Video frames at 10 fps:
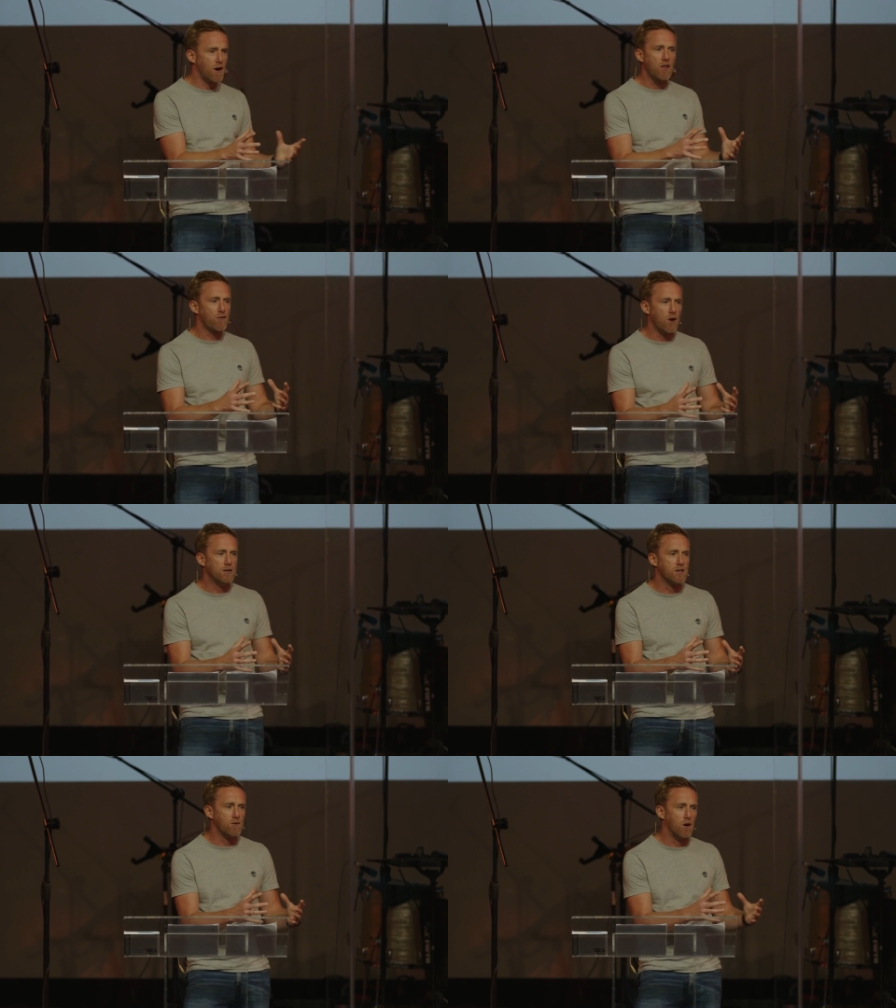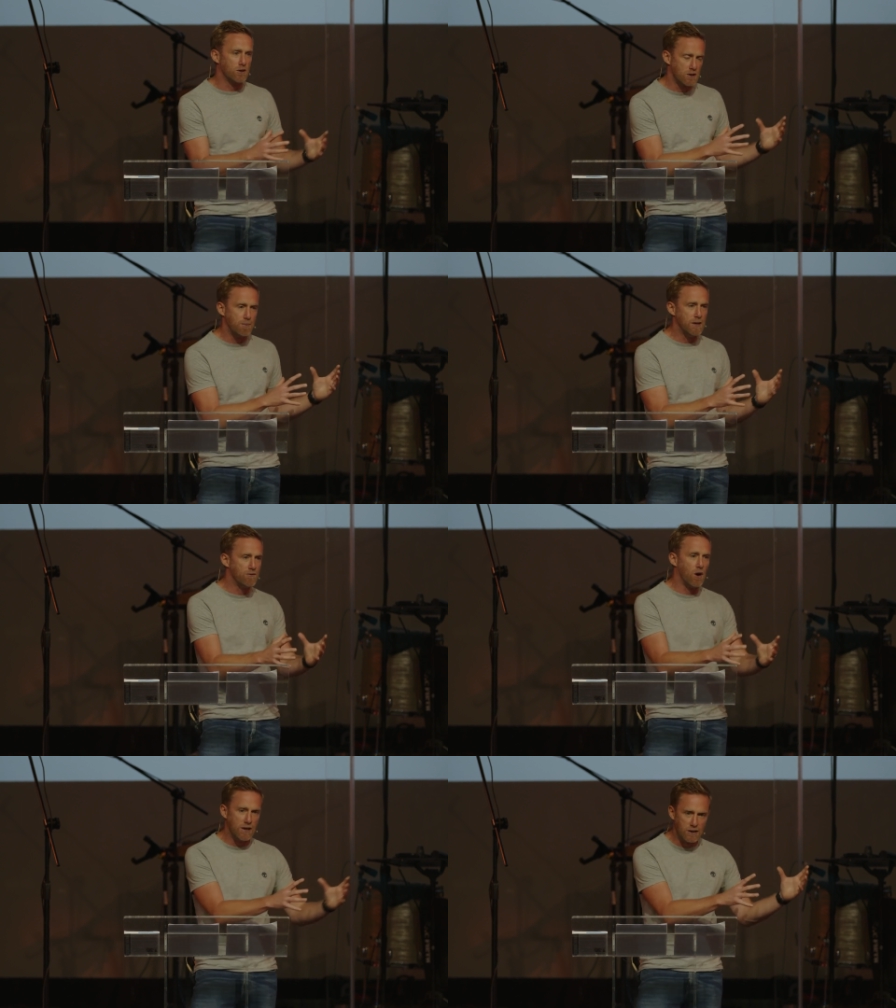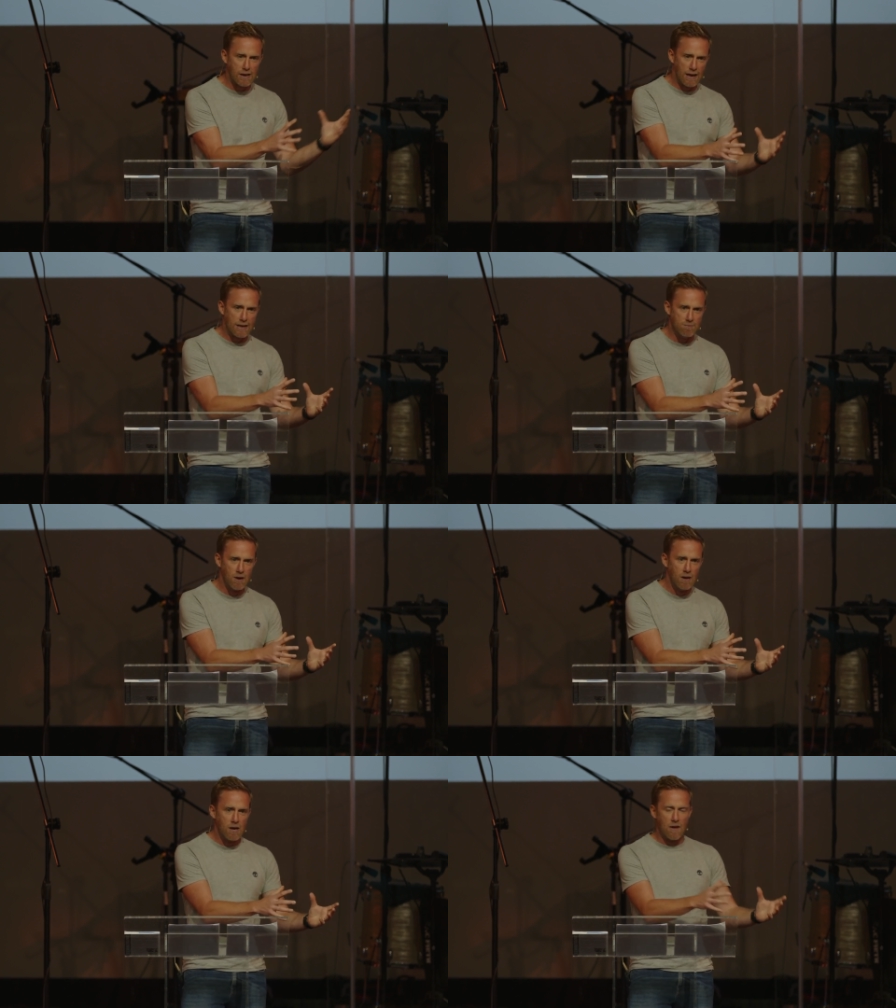of other friends of ours had been invited and came.